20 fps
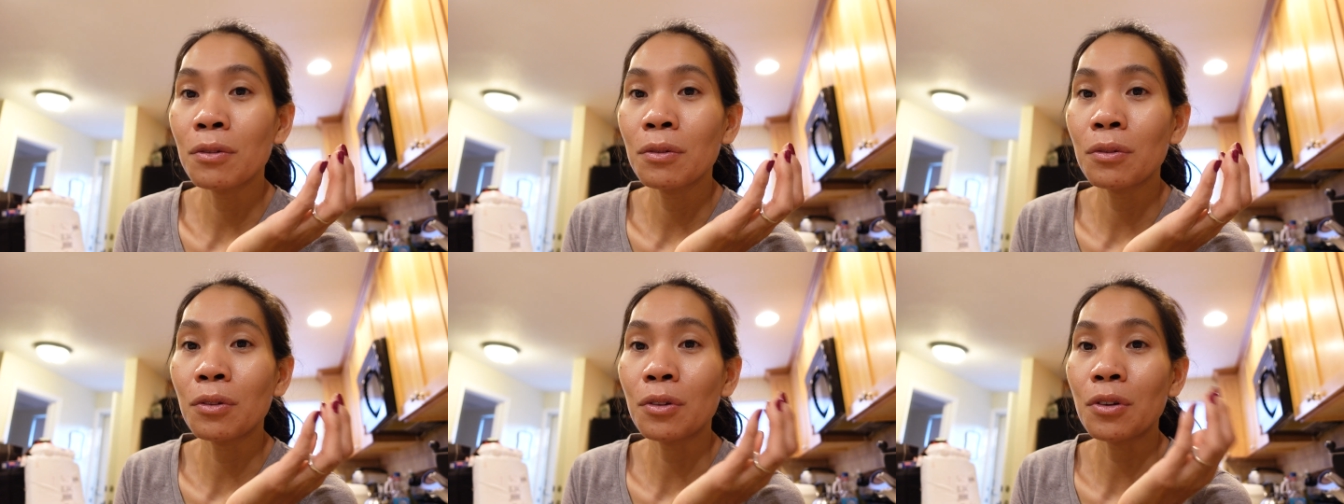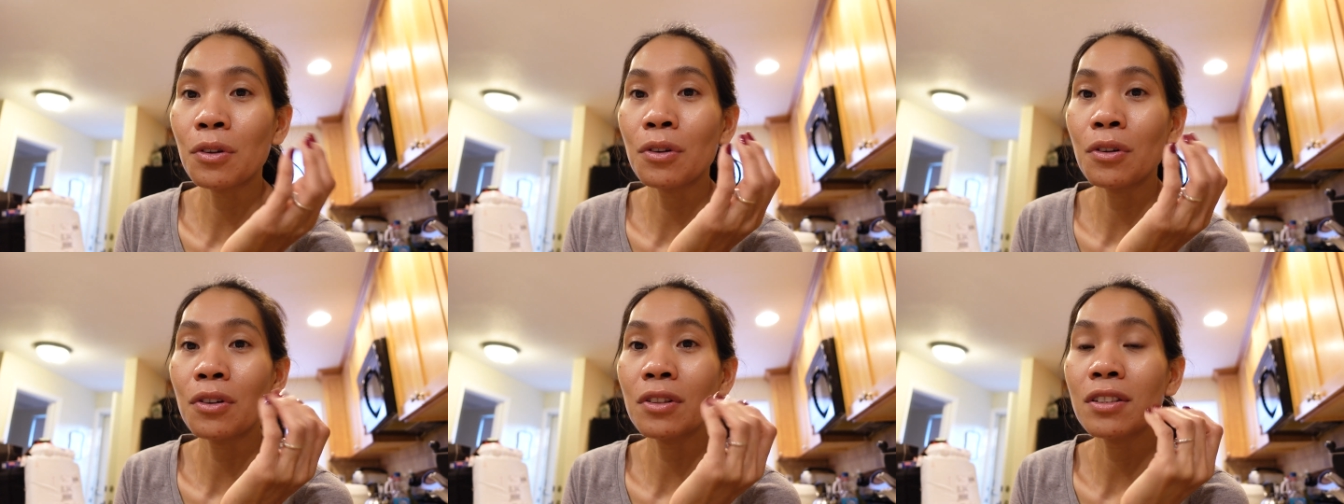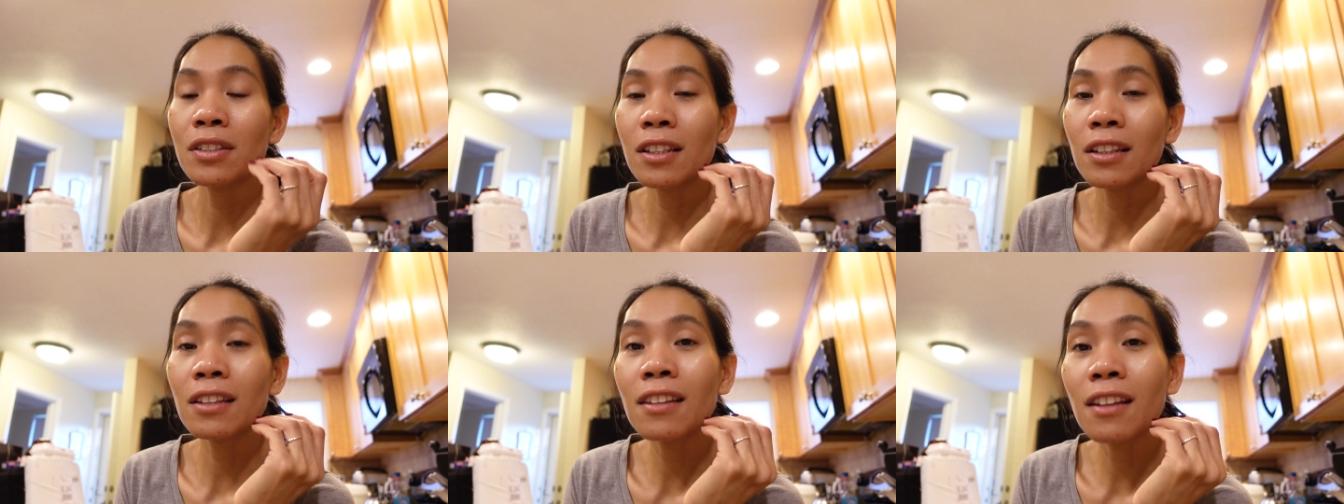for
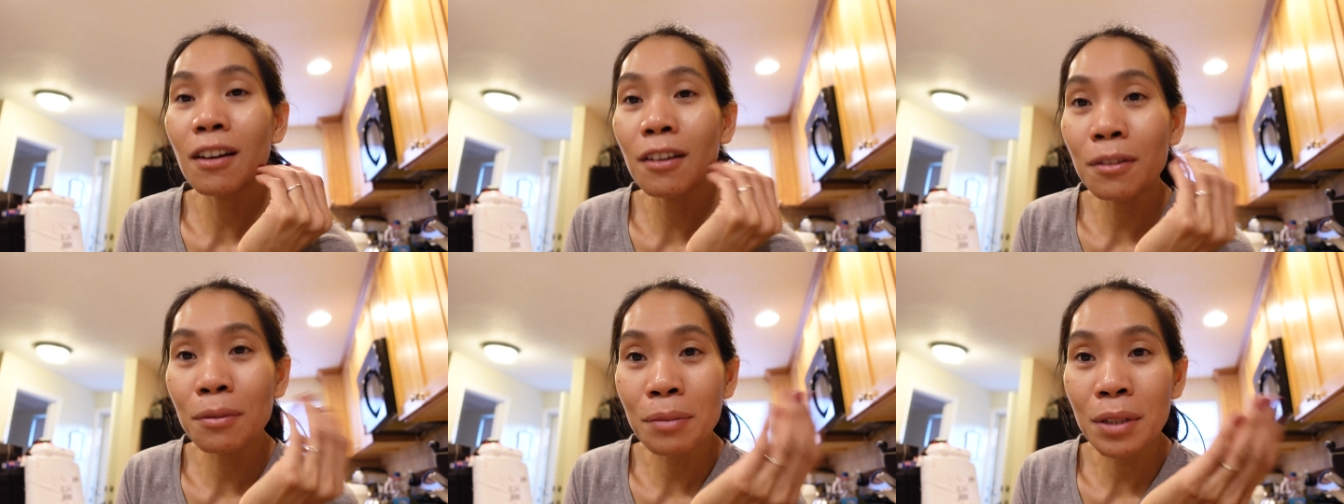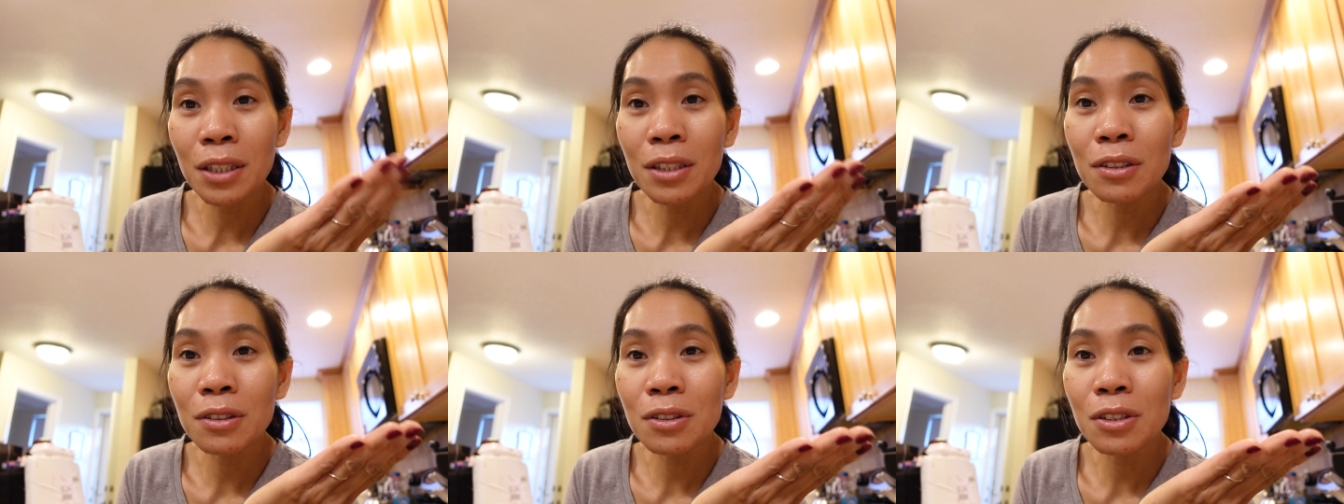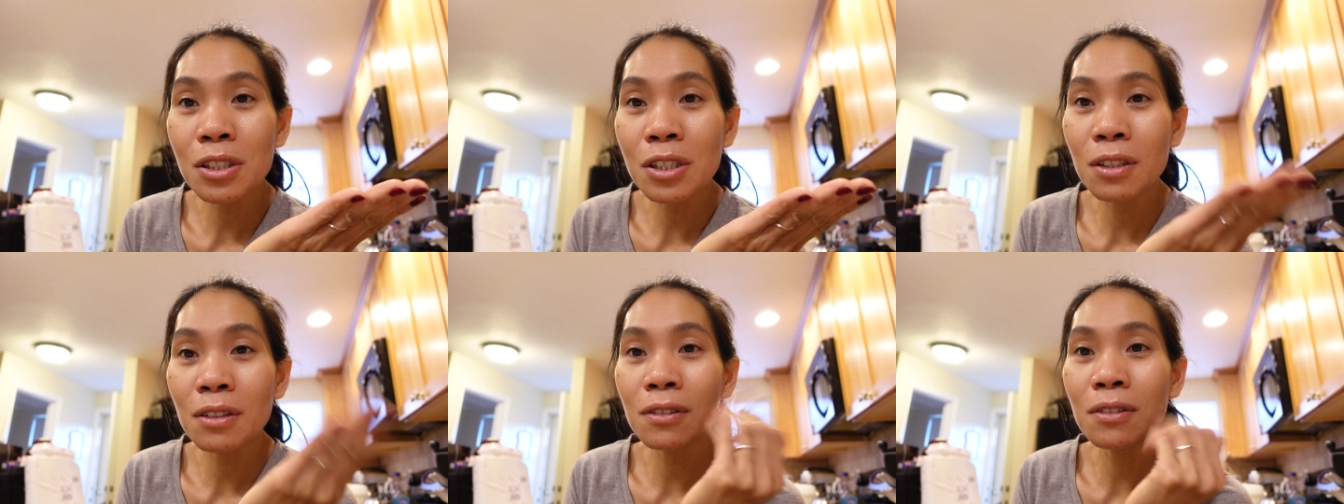sit down video
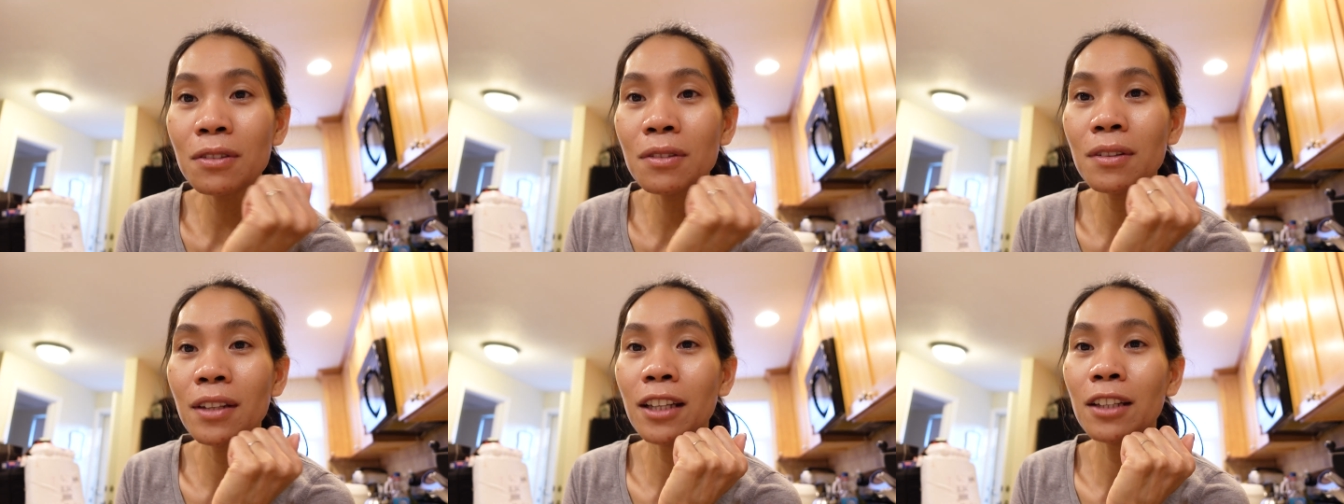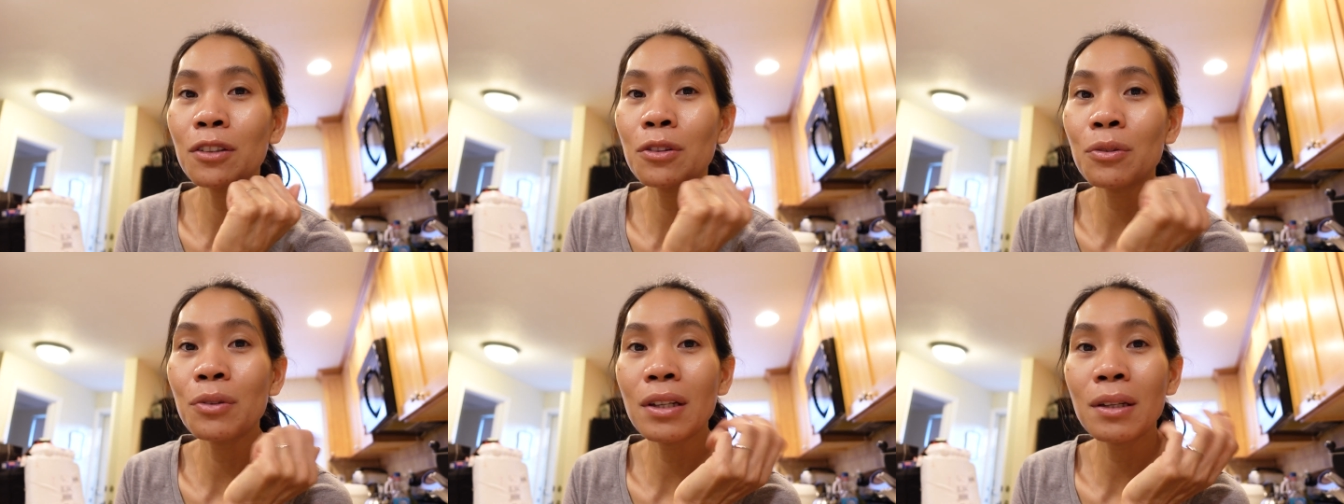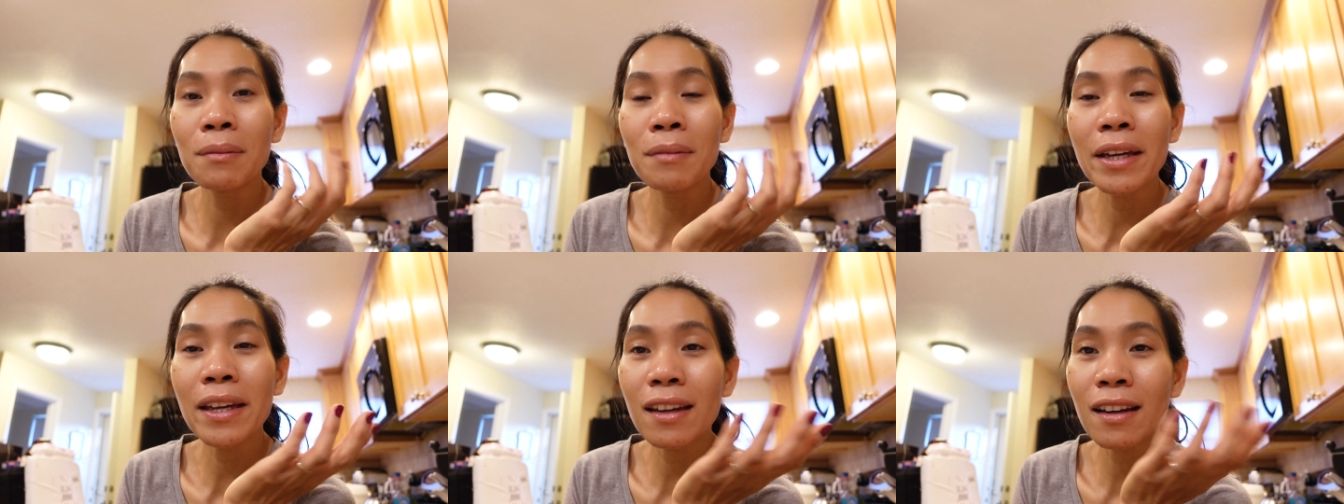too, like
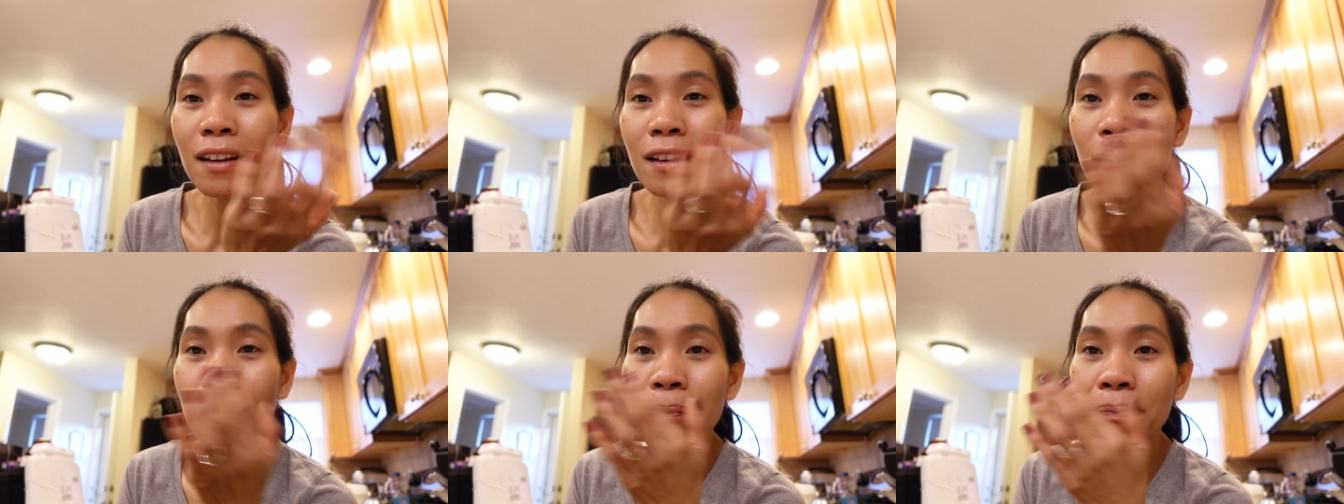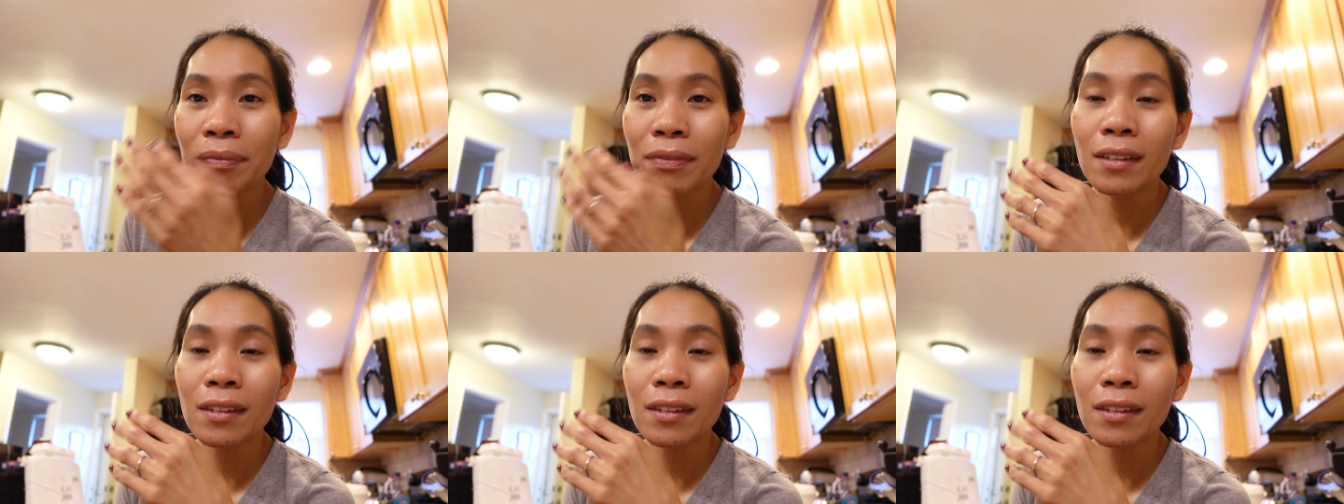doing makeup